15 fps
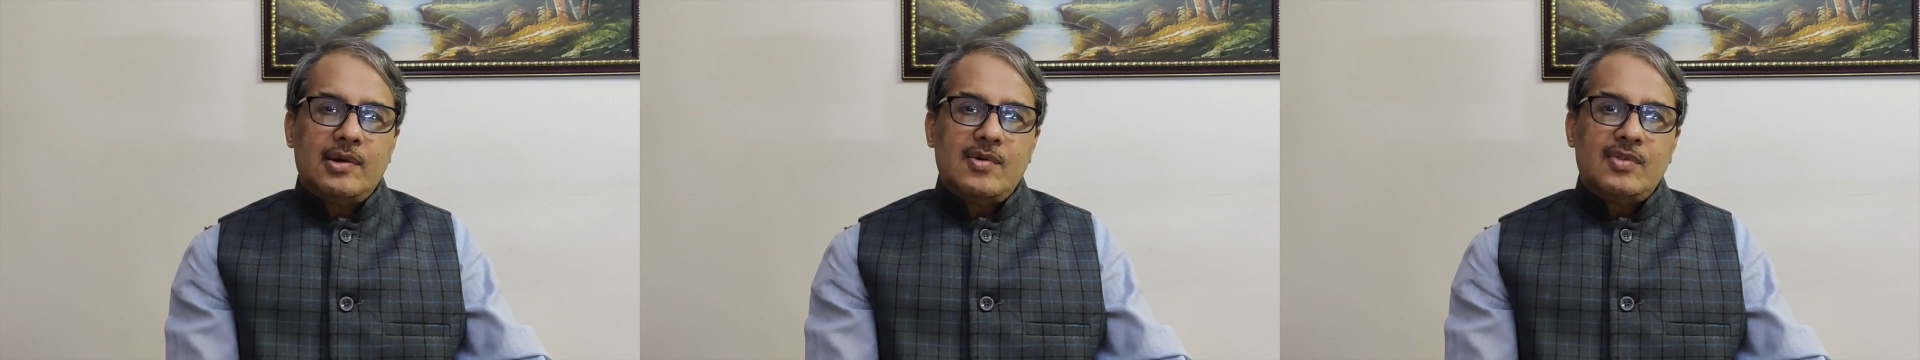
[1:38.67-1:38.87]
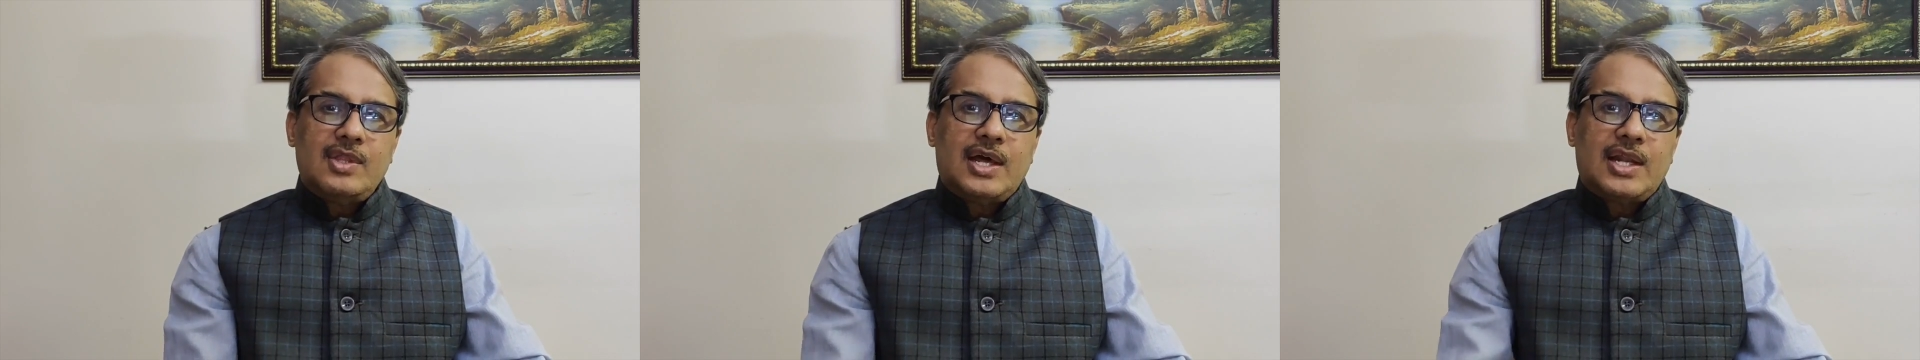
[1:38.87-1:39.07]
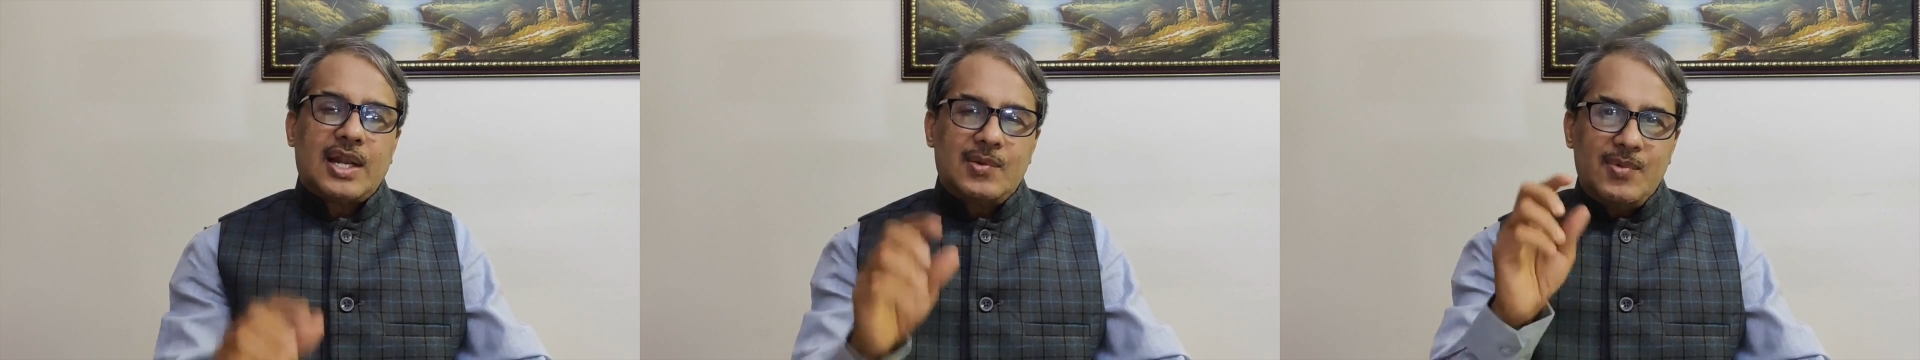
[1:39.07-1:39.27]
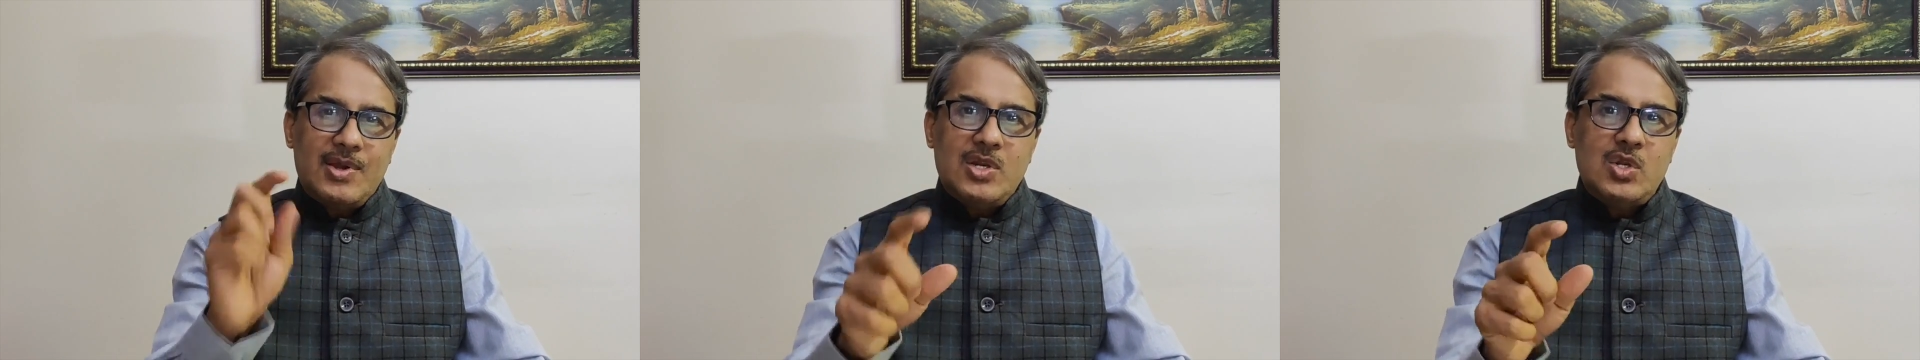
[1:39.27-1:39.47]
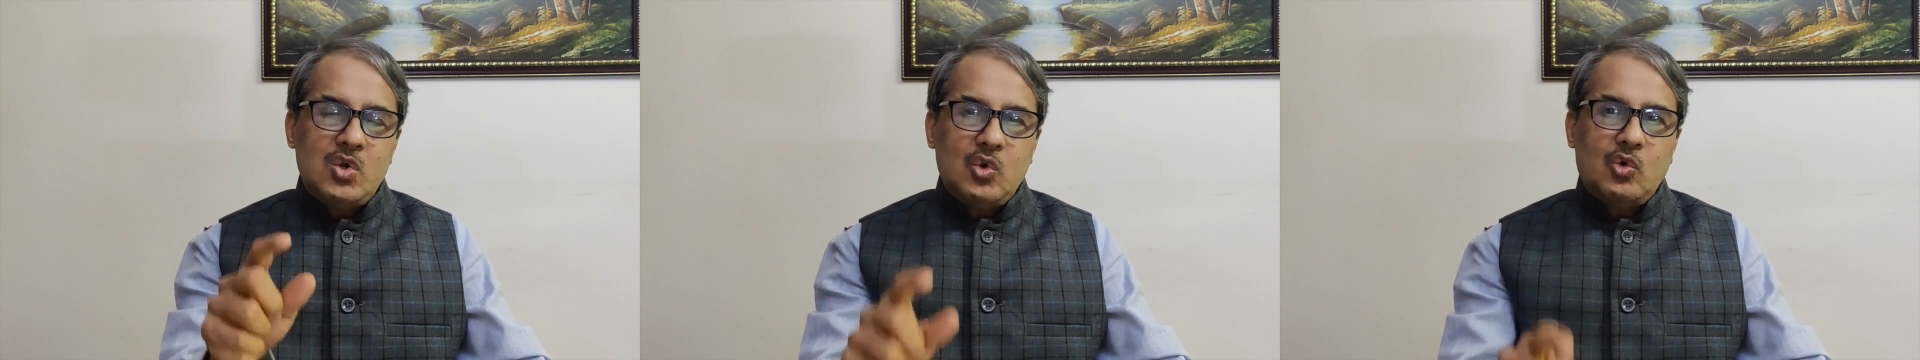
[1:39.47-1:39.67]
the
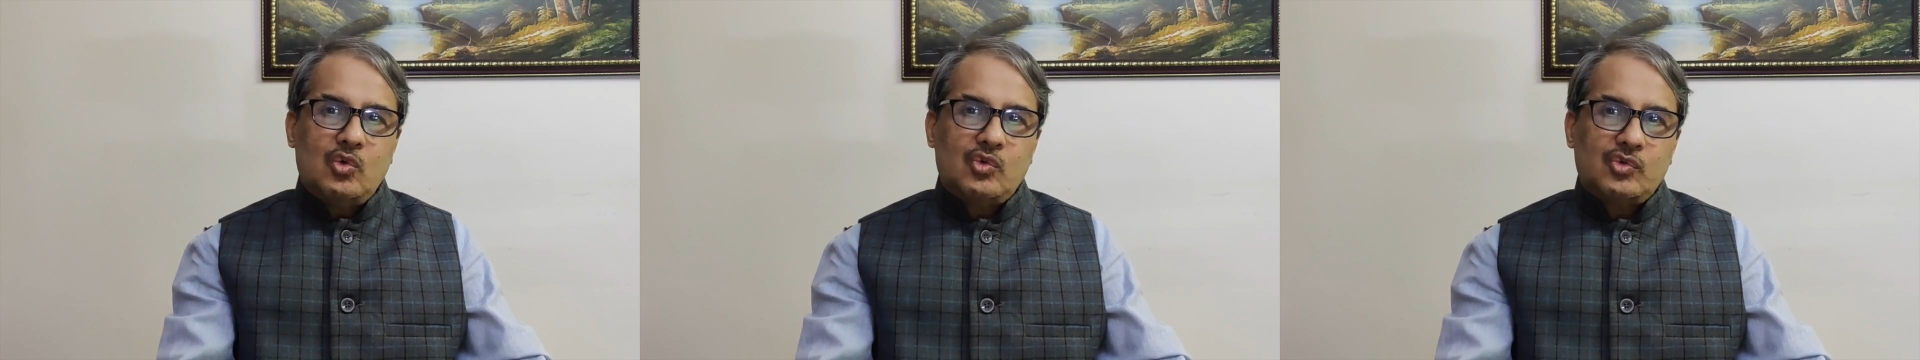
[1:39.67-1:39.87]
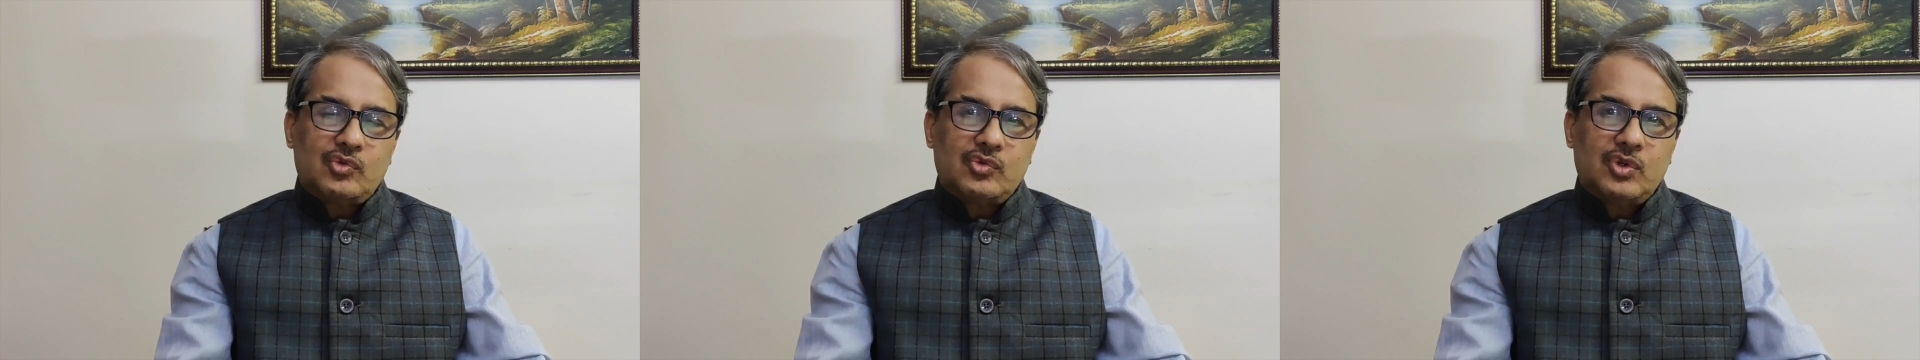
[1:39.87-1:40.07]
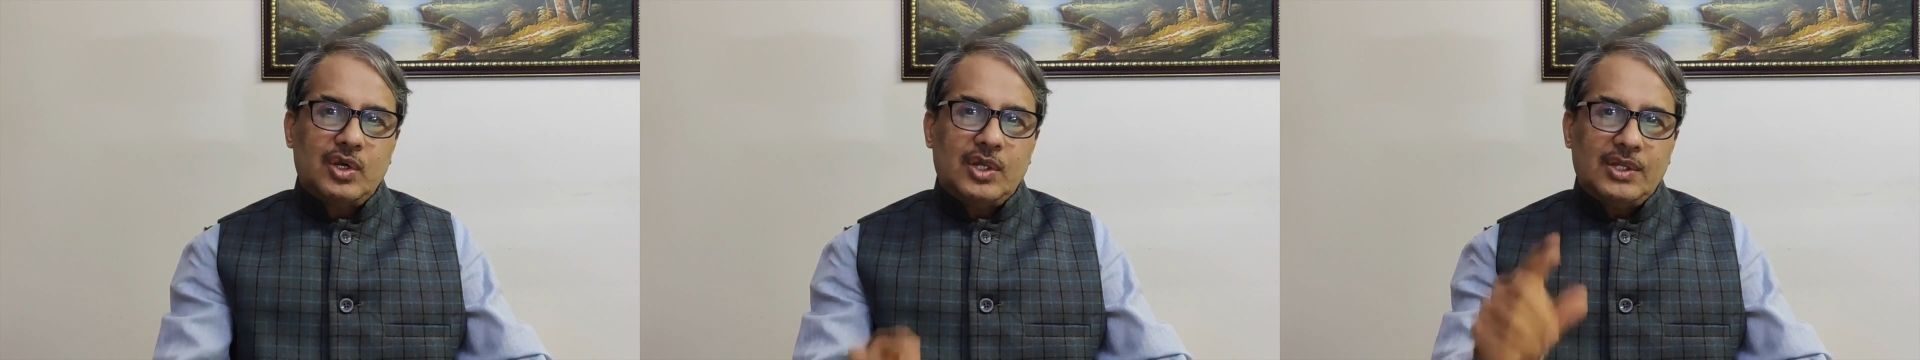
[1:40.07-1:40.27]
revenues